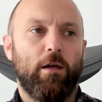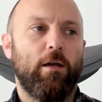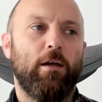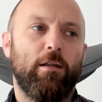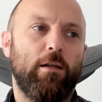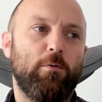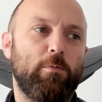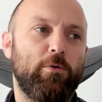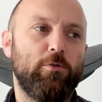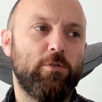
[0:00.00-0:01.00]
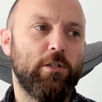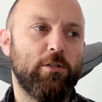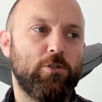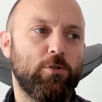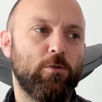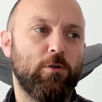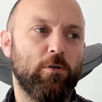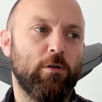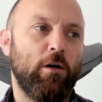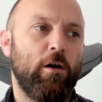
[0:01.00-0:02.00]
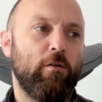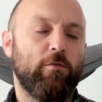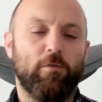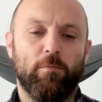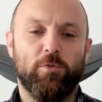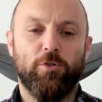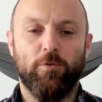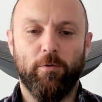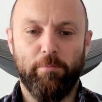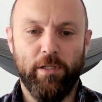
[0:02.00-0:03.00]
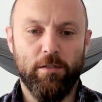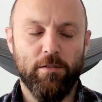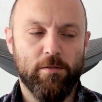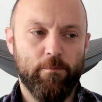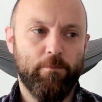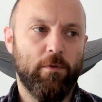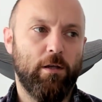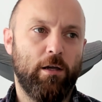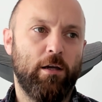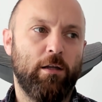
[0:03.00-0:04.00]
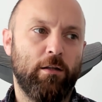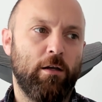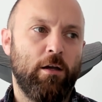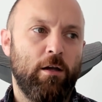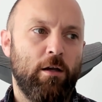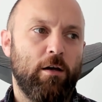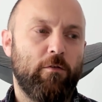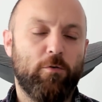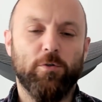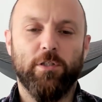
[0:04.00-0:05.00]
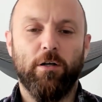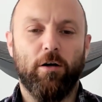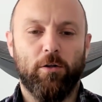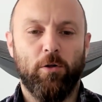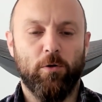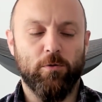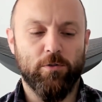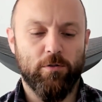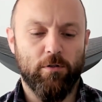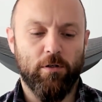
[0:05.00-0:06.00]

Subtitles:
And they were producing sugar from sugar beets. And of course, it got closed.